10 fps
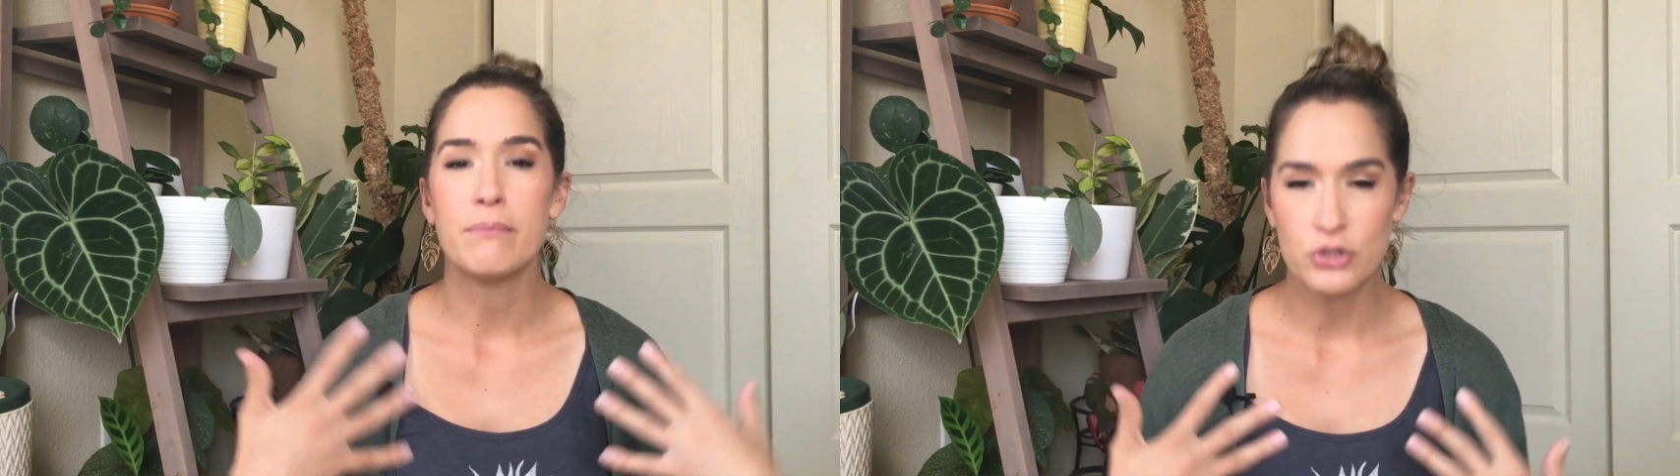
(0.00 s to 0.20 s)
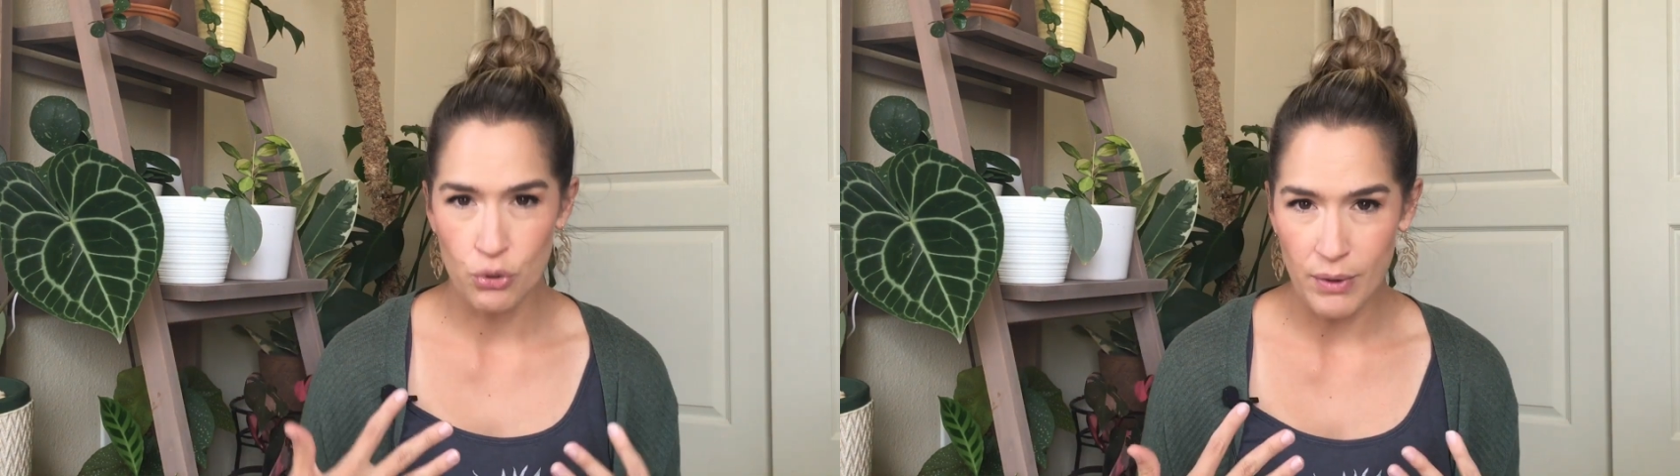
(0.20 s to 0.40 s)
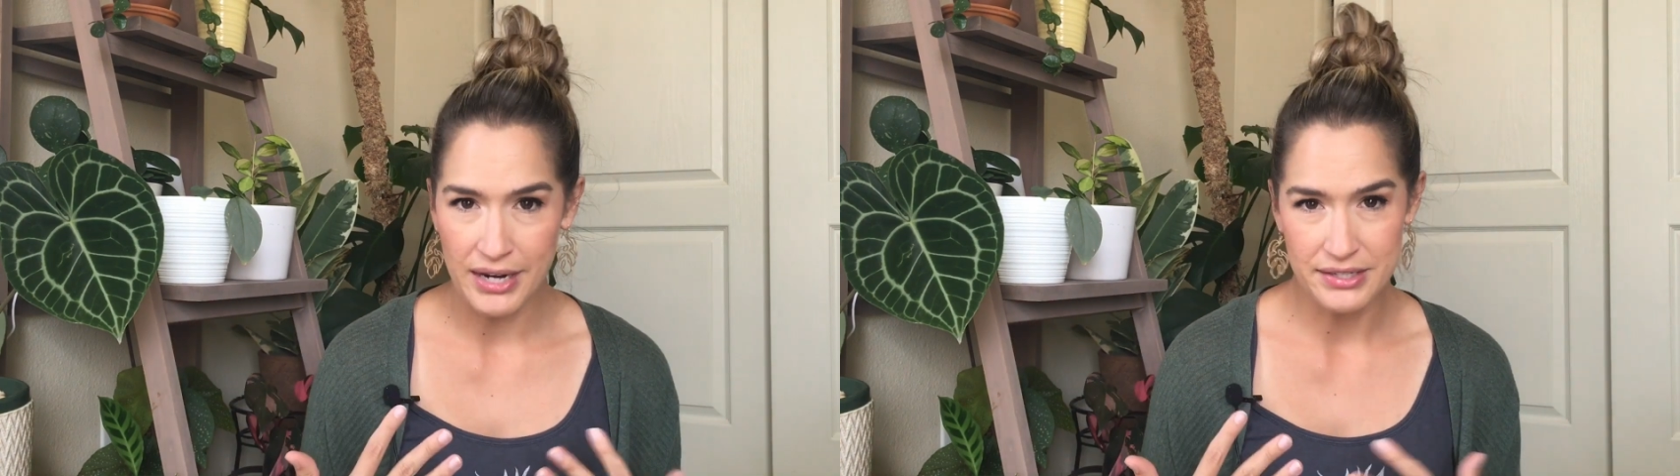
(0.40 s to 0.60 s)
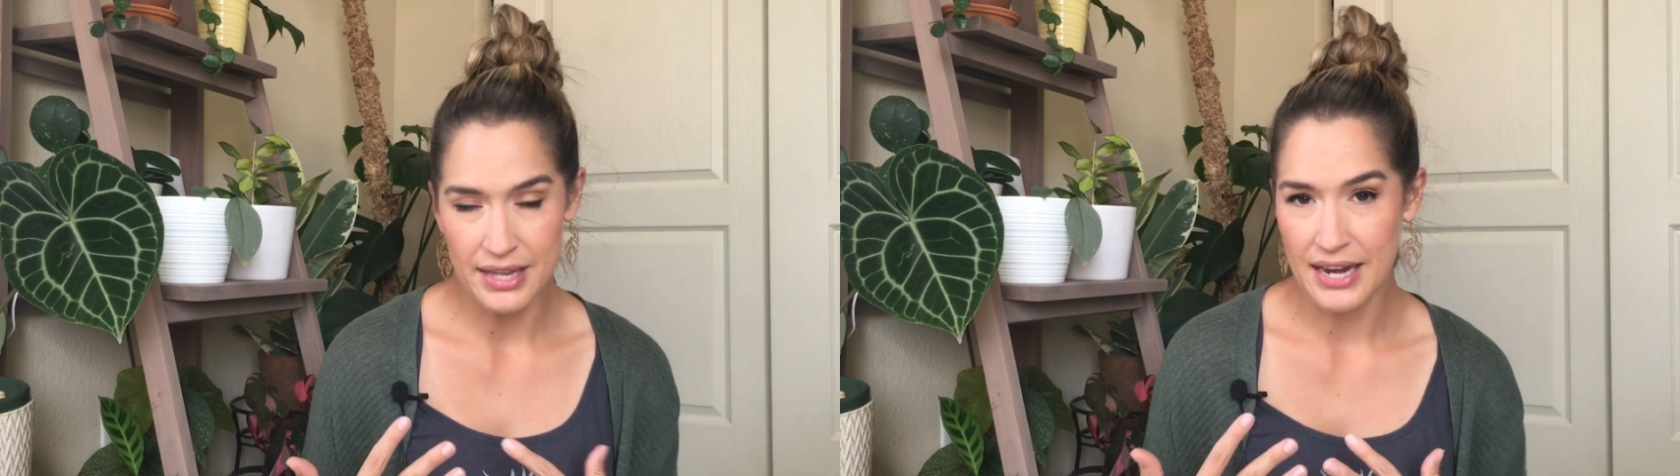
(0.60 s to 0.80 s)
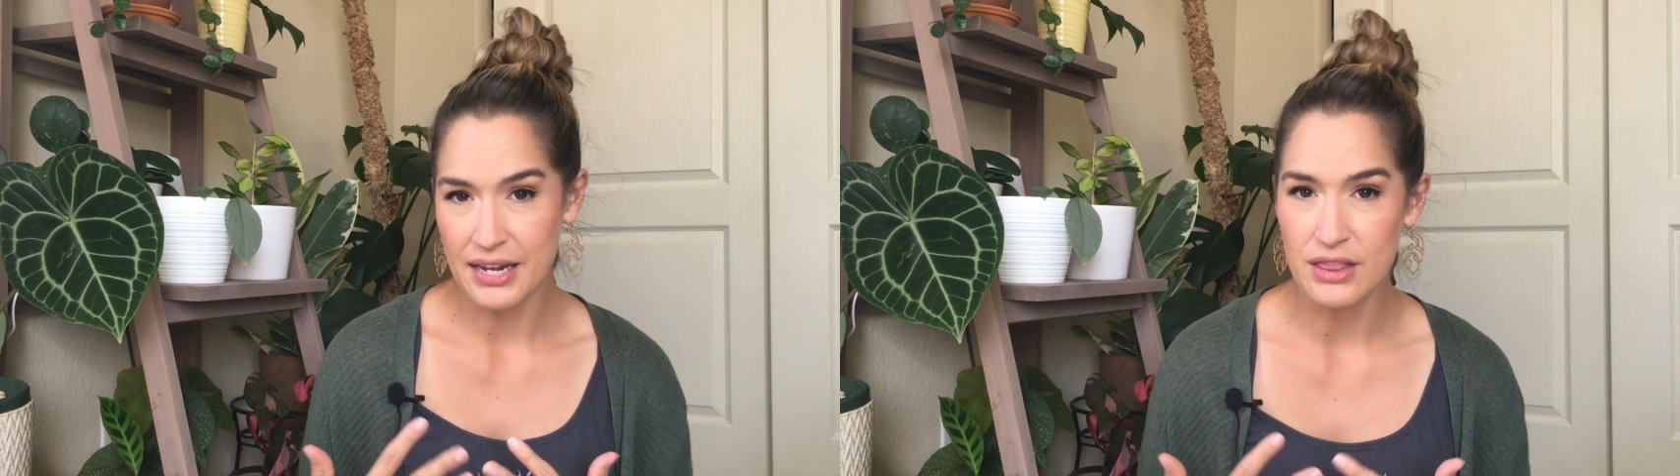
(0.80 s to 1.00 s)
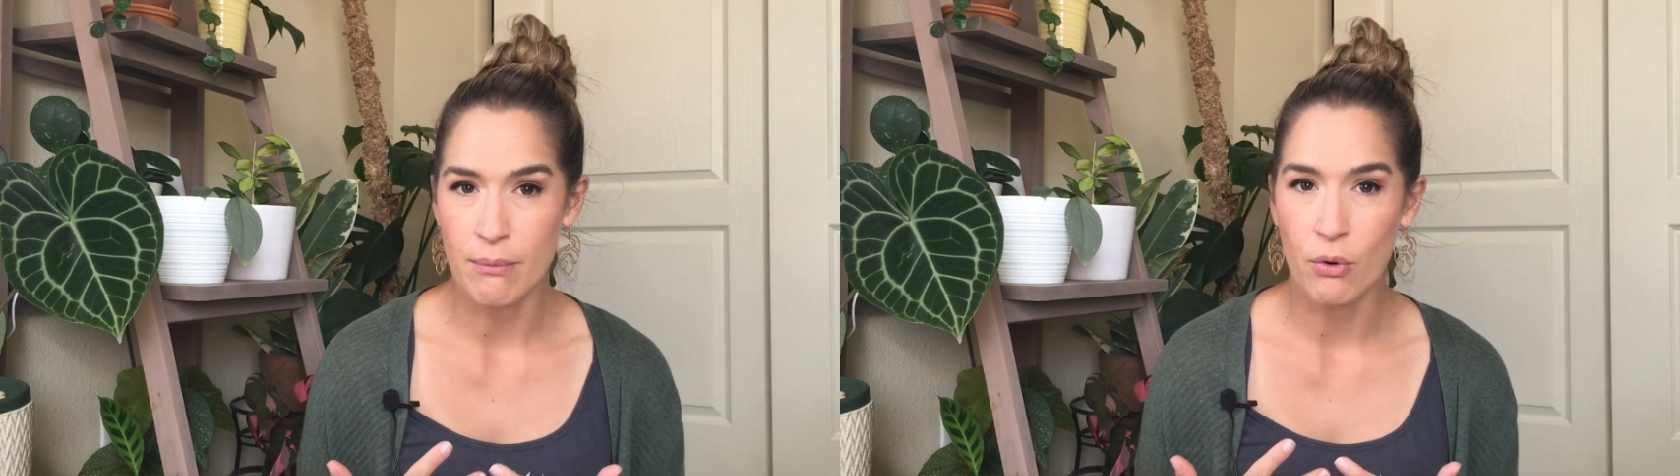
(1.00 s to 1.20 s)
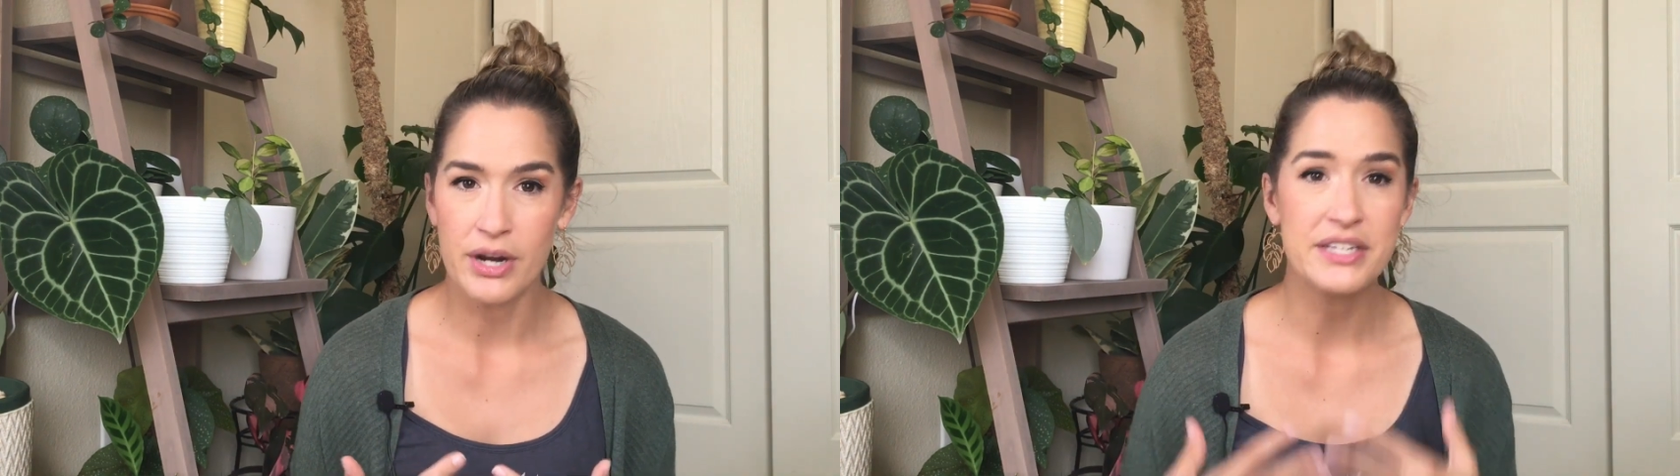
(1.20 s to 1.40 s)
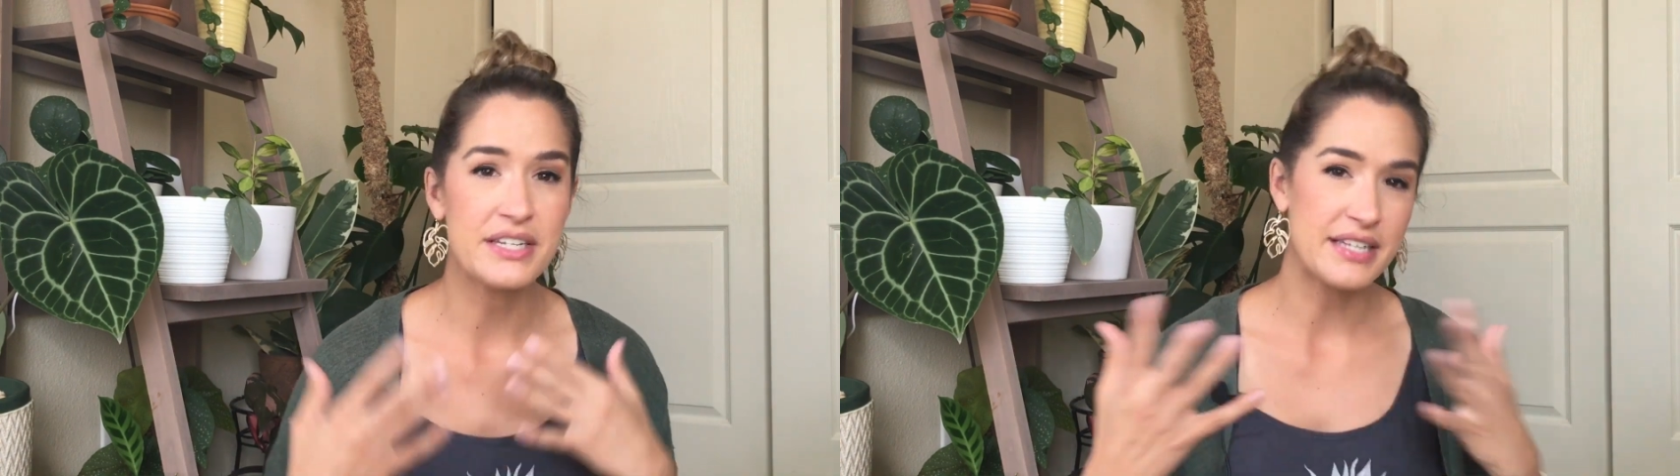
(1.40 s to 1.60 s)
direct light in the mornings.